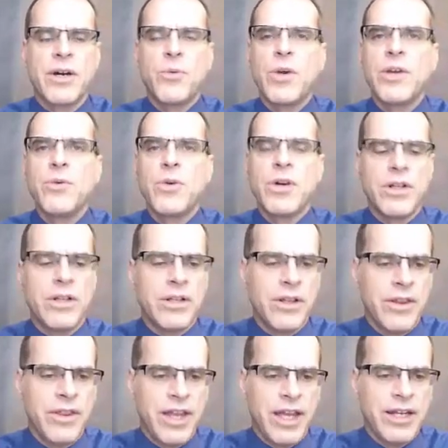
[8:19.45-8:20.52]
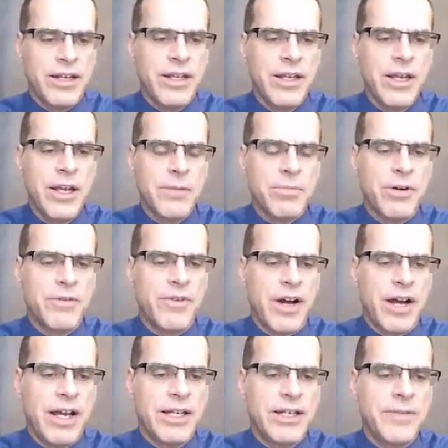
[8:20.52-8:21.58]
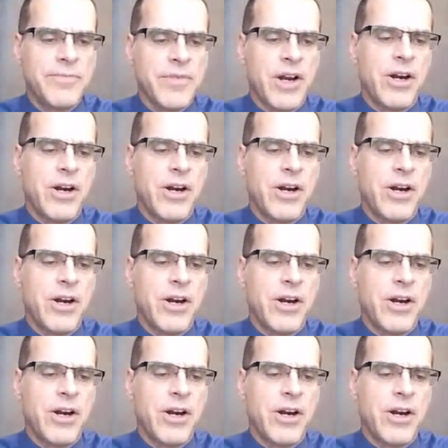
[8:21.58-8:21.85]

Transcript: we will then provide